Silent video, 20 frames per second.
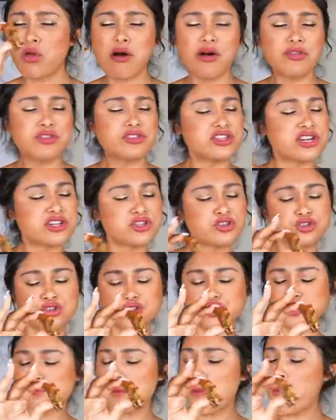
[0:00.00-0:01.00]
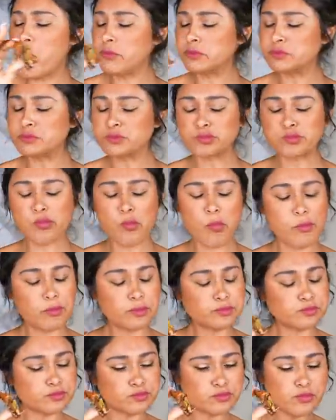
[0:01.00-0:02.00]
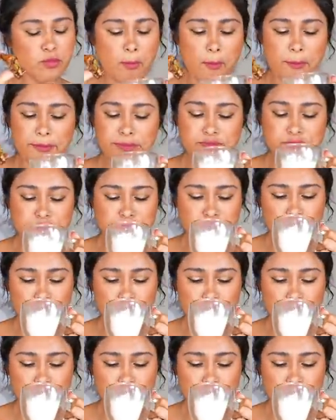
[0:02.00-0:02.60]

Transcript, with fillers: all the textures. Mm -hmm.